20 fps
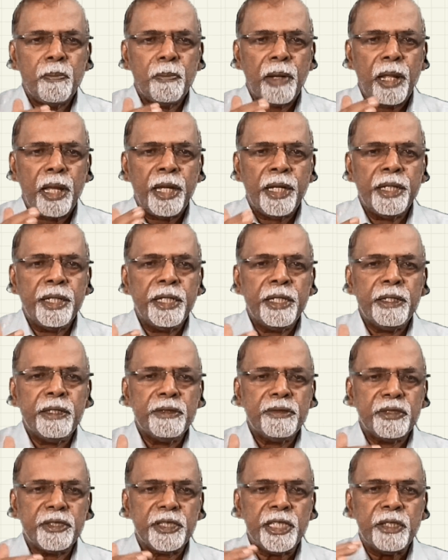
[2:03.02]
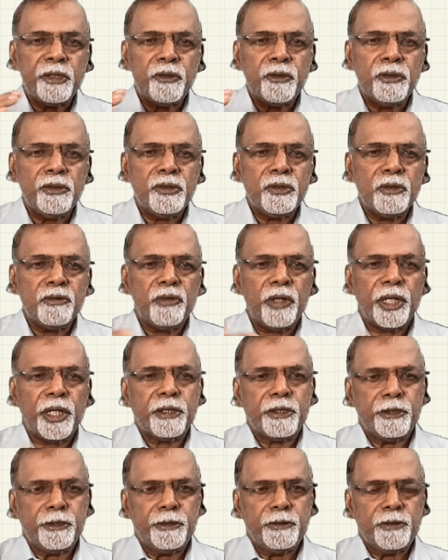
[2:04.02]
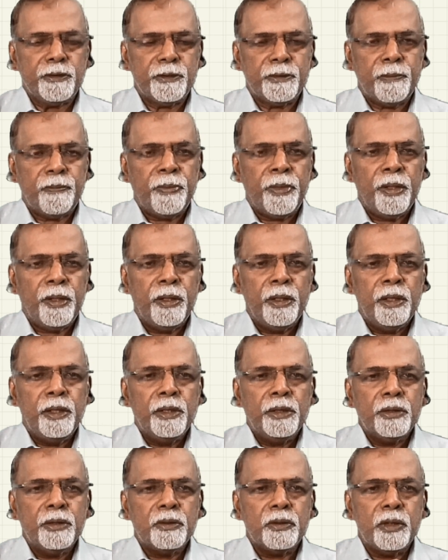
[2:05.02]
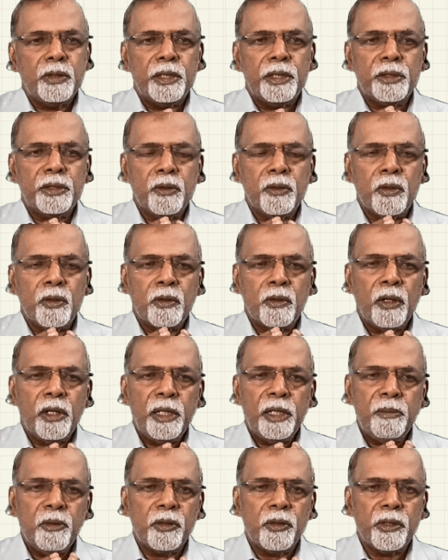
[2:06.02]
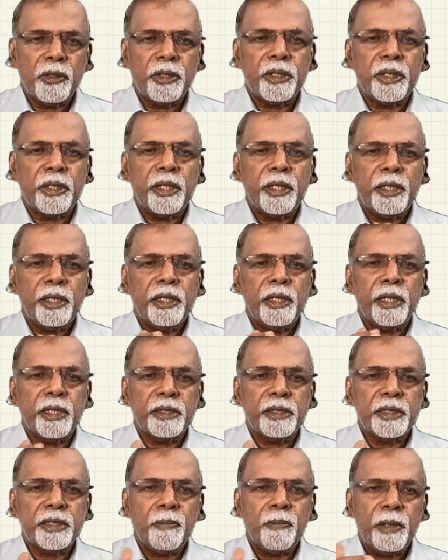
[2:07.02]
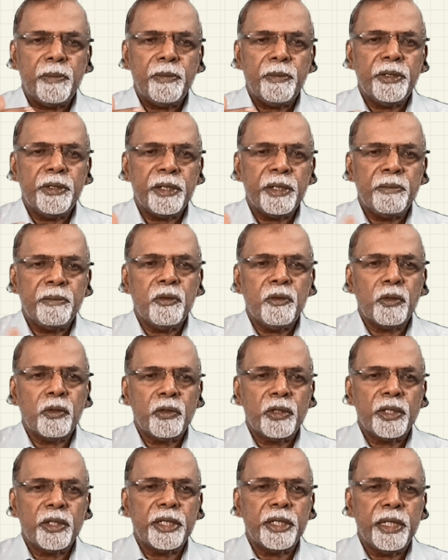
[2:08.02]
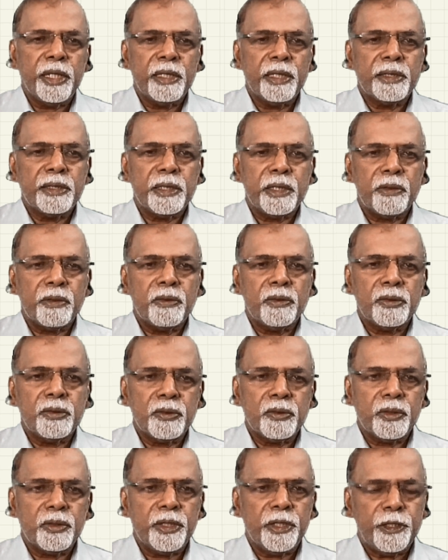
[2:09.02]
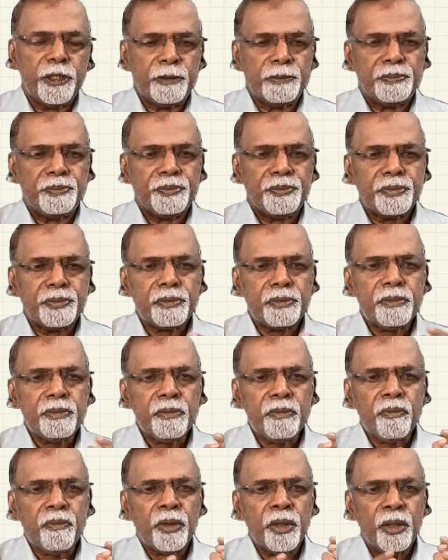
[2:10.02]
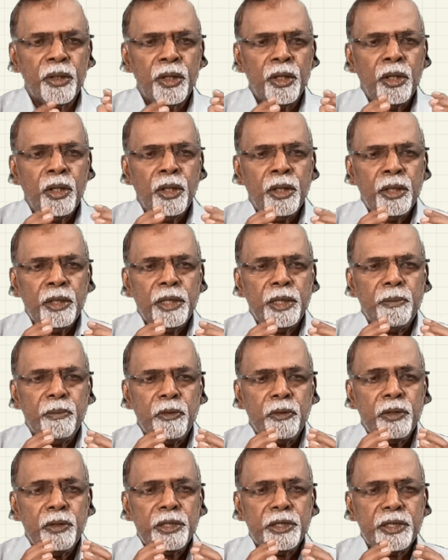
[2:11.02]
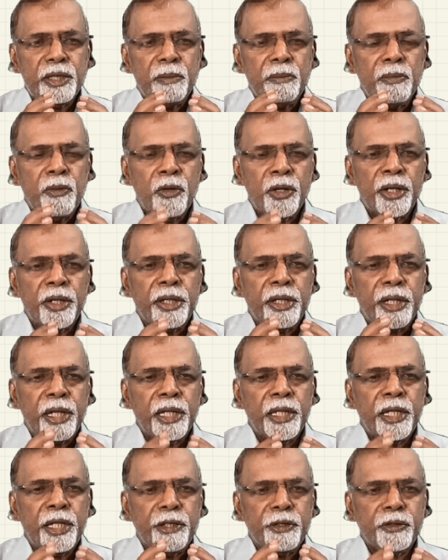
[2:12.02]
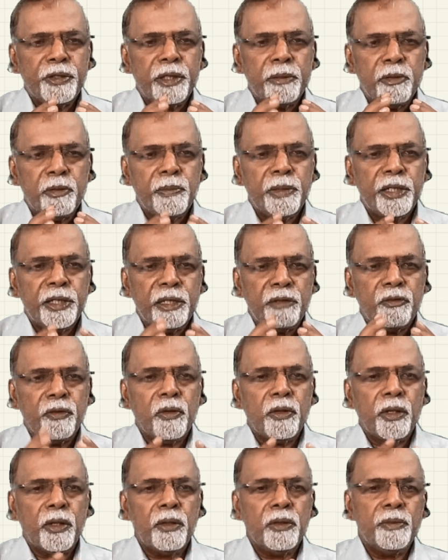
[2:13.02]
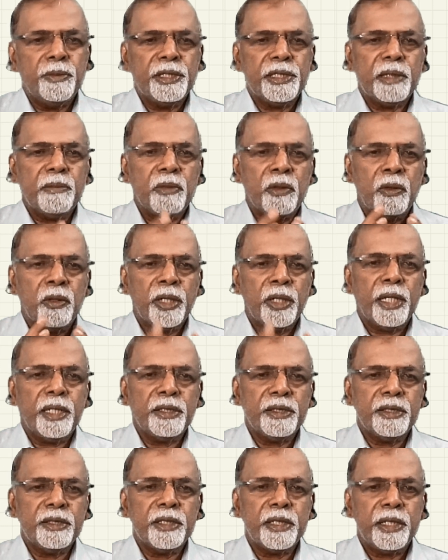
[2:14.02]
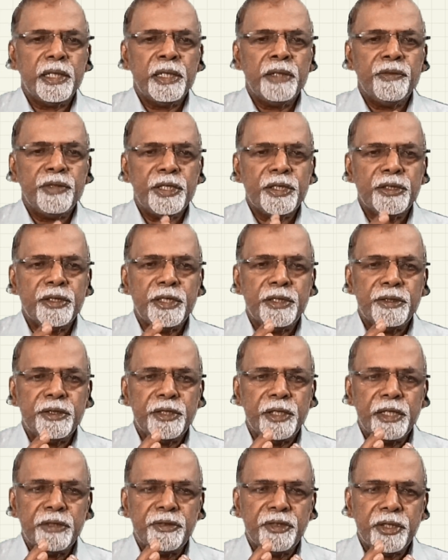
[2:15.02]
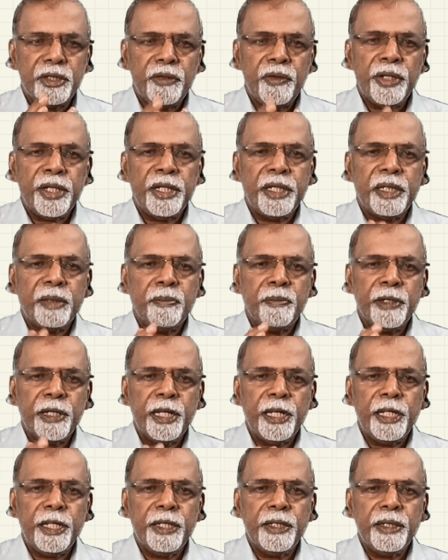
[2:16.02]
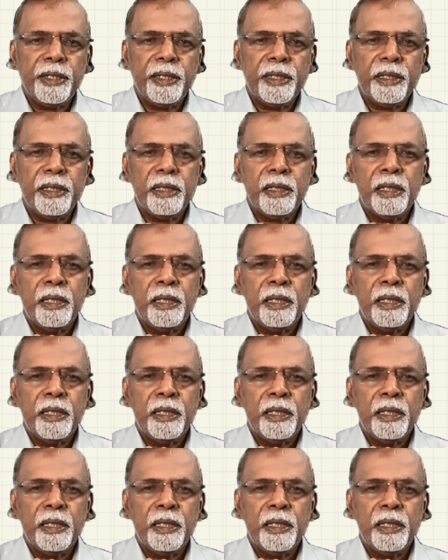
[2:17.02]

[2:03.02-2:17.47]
and planning sequence of actions. So there is not only motor area, there are supplementary motor areas are also there. The most important area that you should remember in the frontal lobe is the Broca's area, which is situated typically